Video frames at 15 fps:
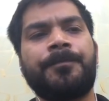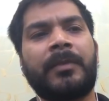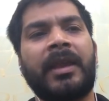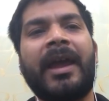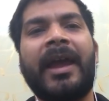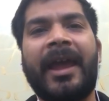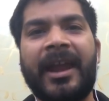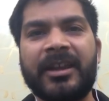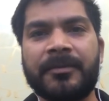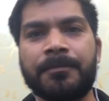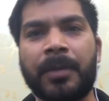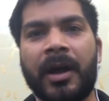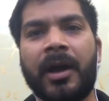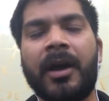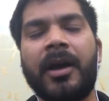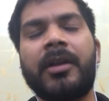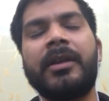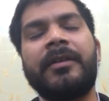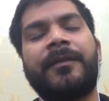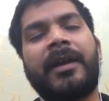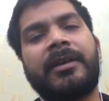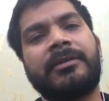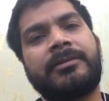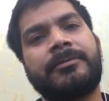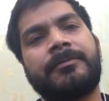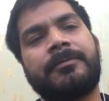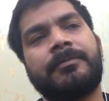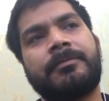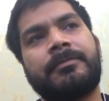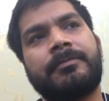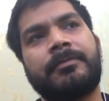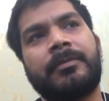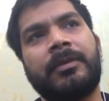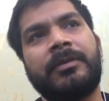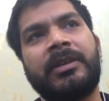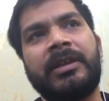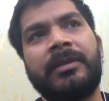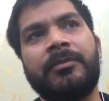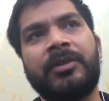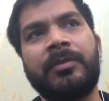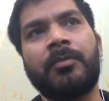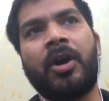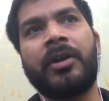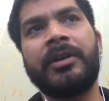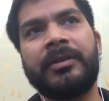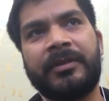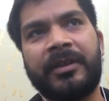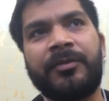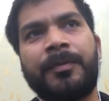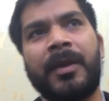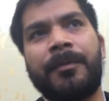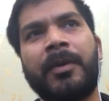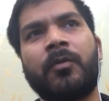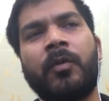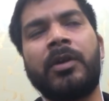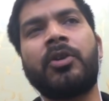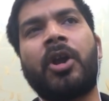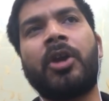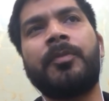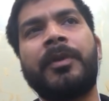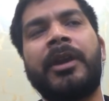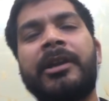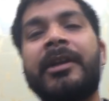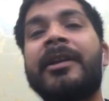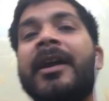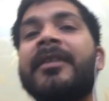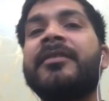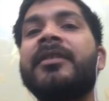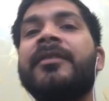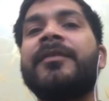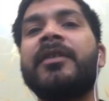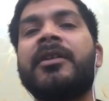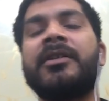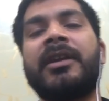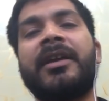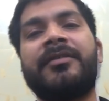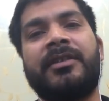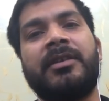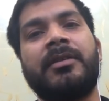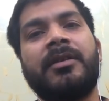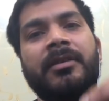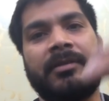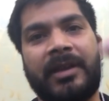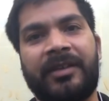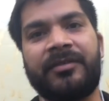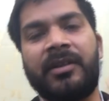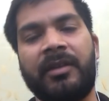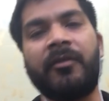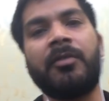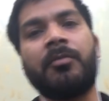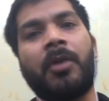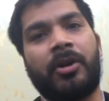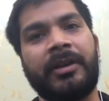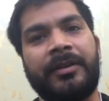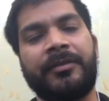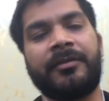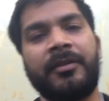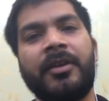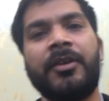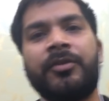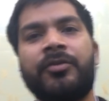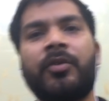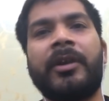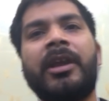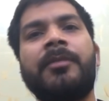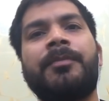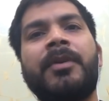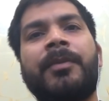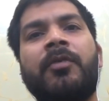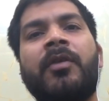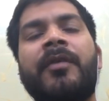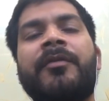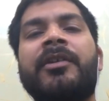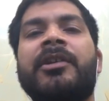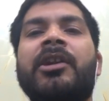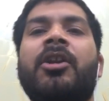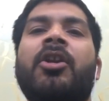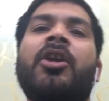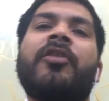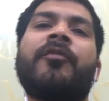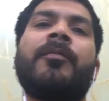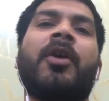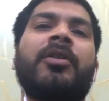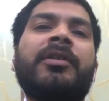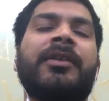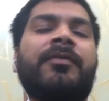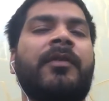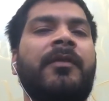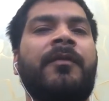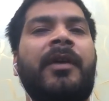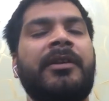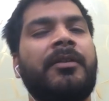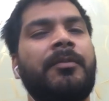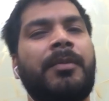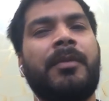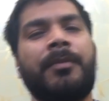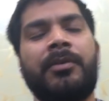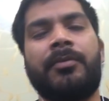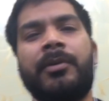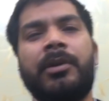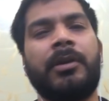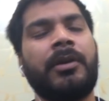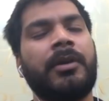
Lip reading: at par. In fact, this paper will not be rated as difficult as the national level mock tests. So again, people who have written a lot of mock tests will find the paper to be